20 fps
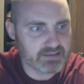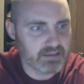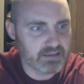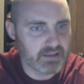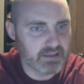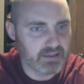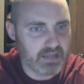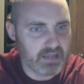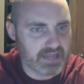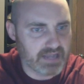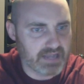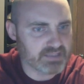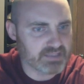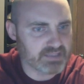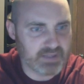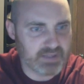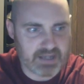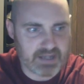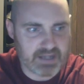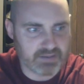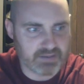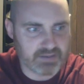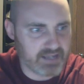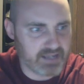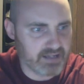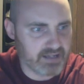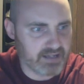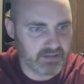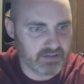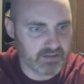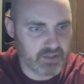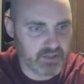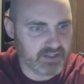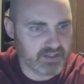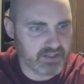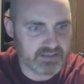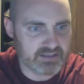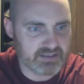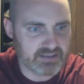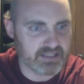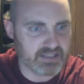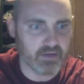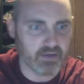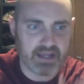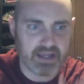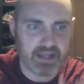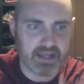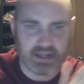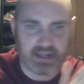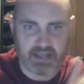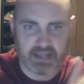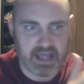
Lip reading: and spitting out the data, you can see, okay, at